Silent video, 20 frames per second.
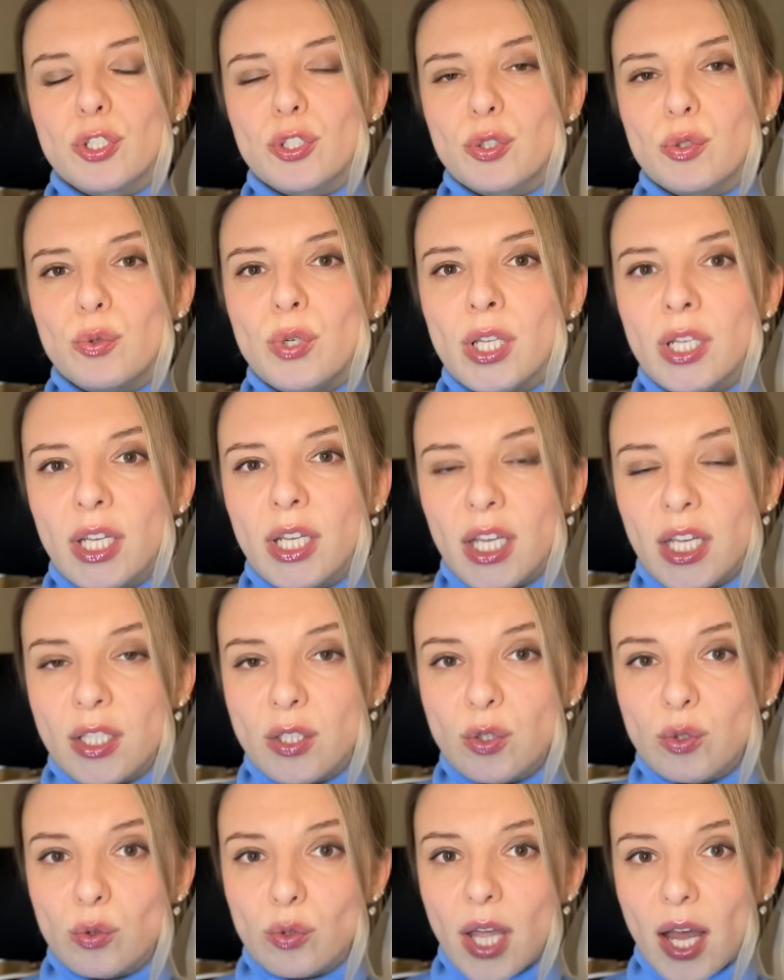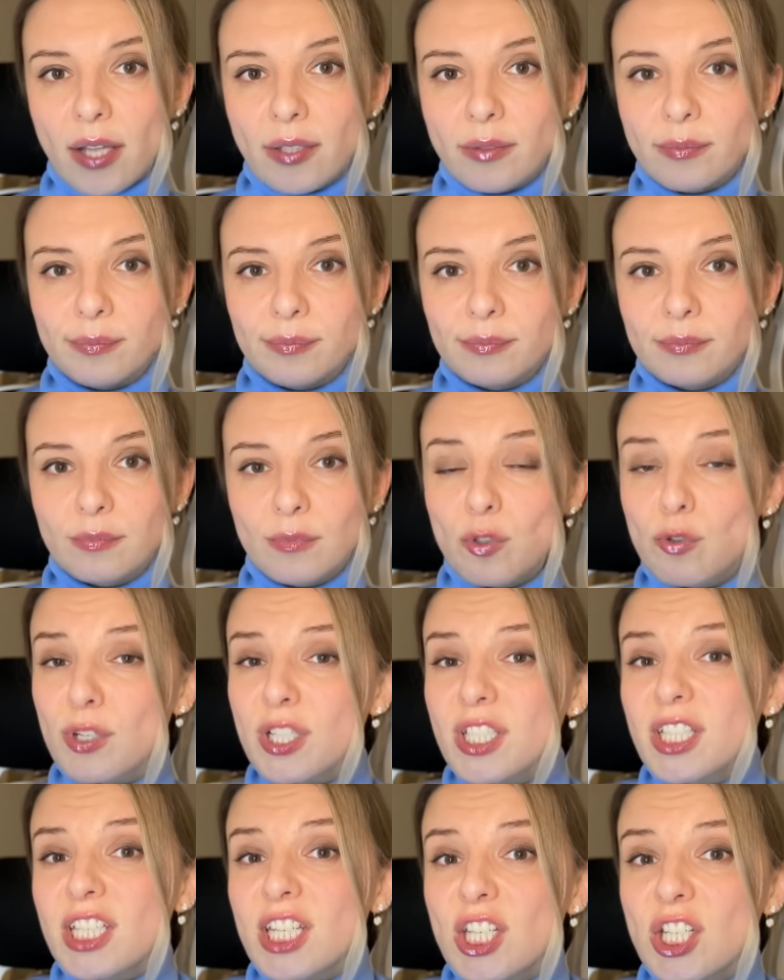doing in Sudan?
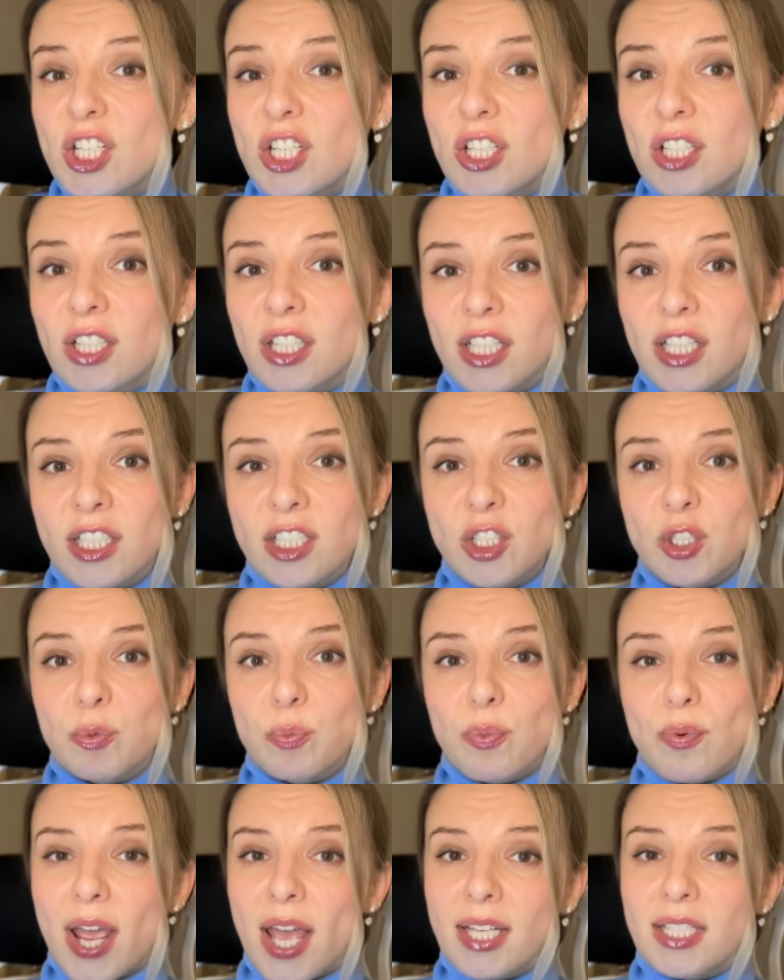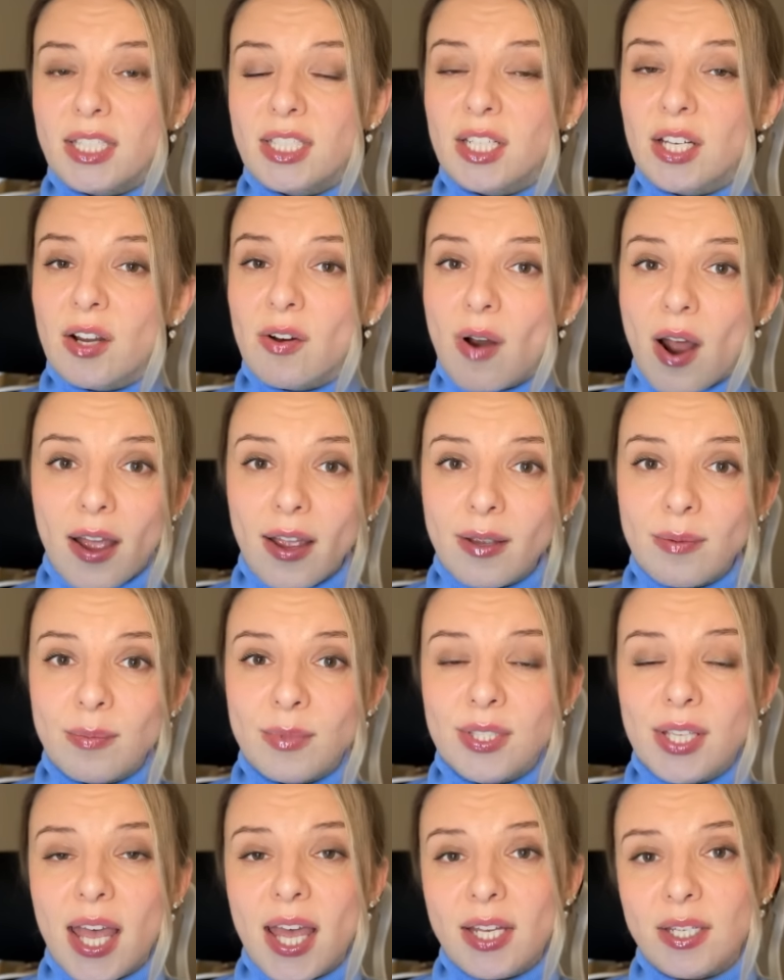Traditionally spread
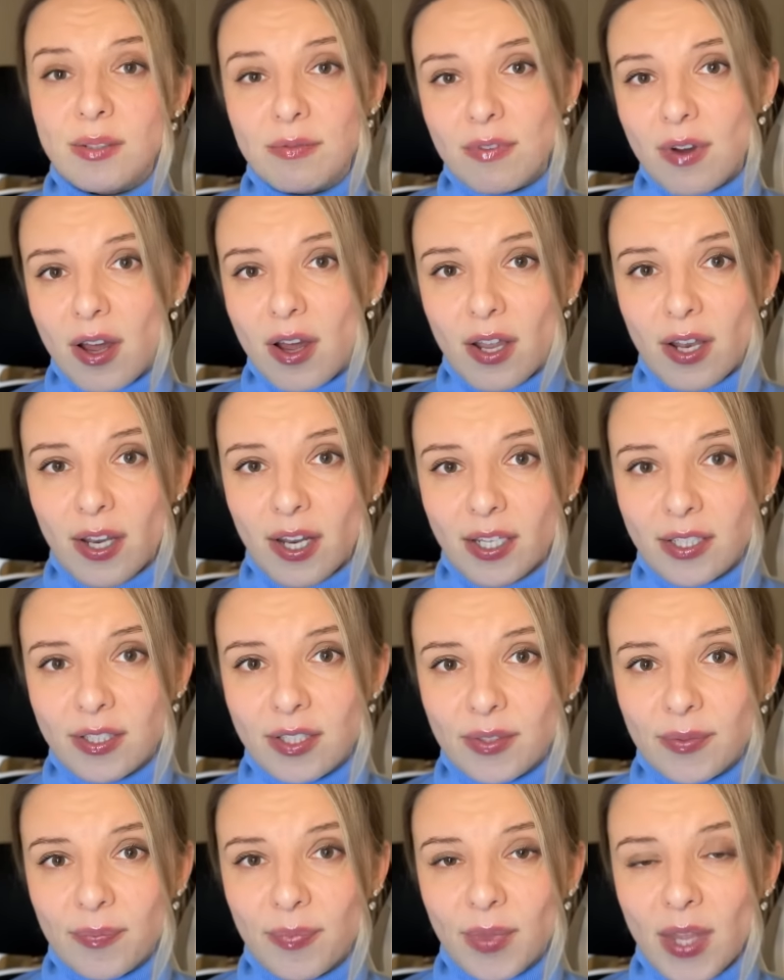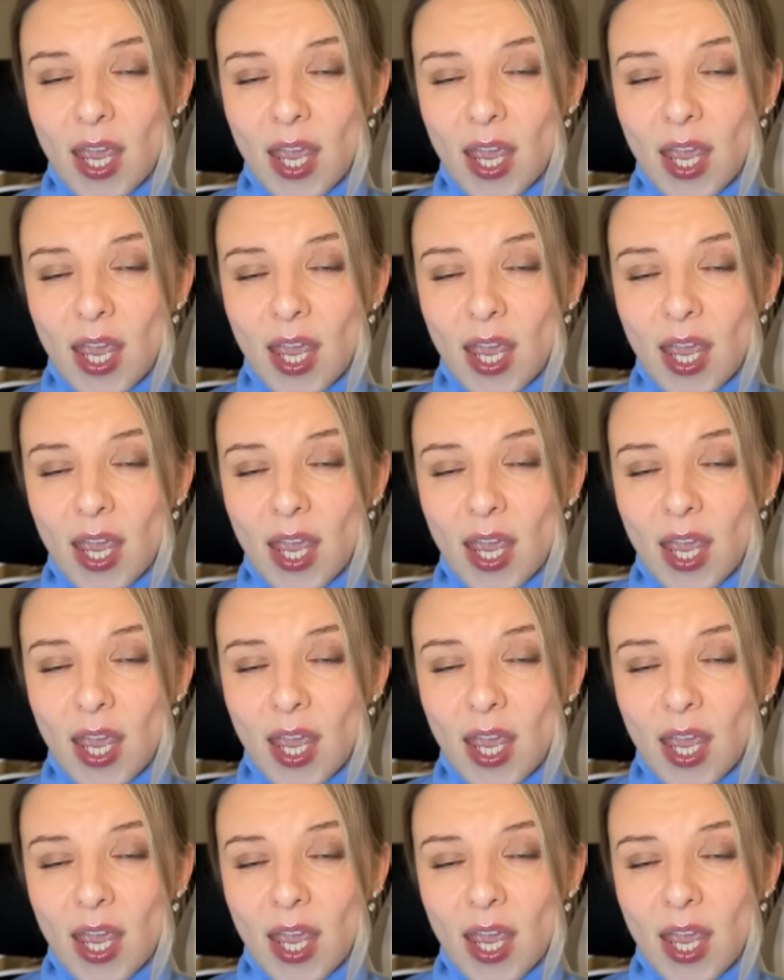crimes and violence.